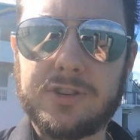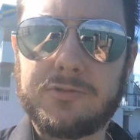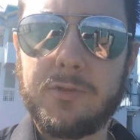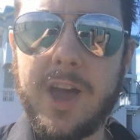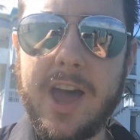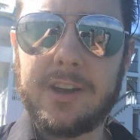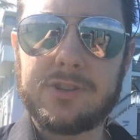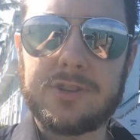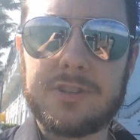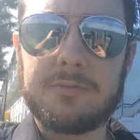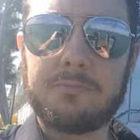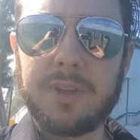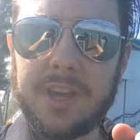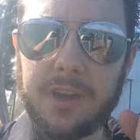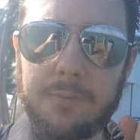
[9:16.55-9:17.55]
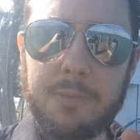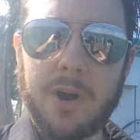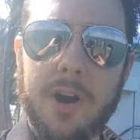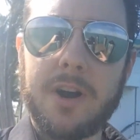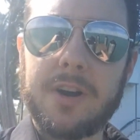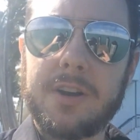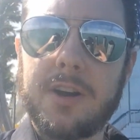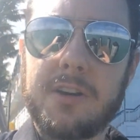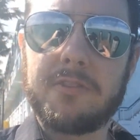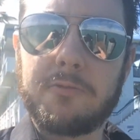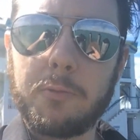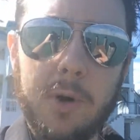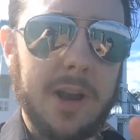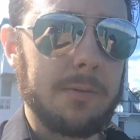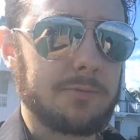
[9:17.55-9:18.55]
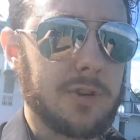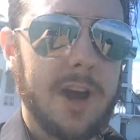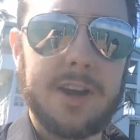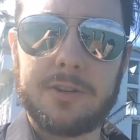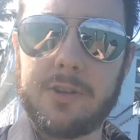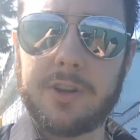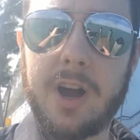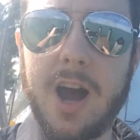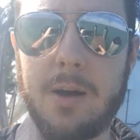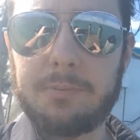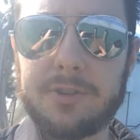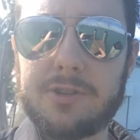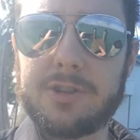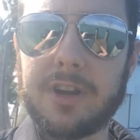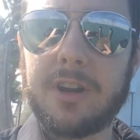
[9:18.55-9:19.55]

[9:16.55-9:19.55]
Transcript: And you know what? Ladies are more than welcome